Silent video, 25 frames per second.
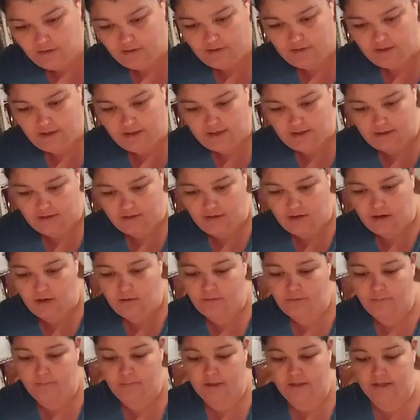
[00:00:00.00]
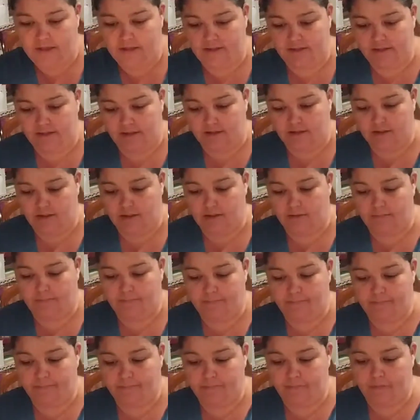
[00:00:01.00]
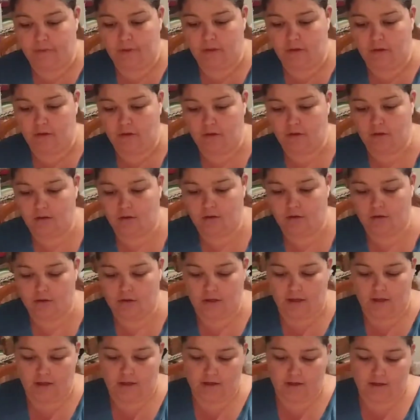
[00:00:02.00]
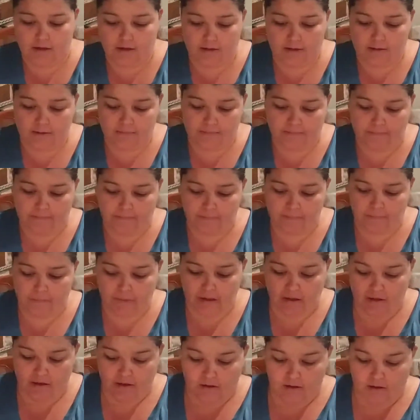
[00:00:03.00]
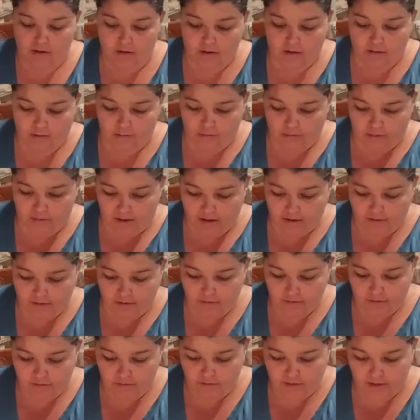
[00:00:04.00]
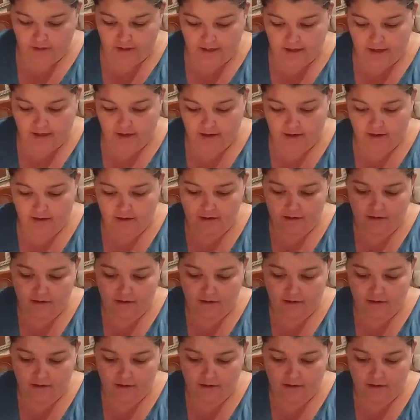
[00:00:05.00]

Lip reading: thing. Oh, but it's easy. Okay, good. Back through there.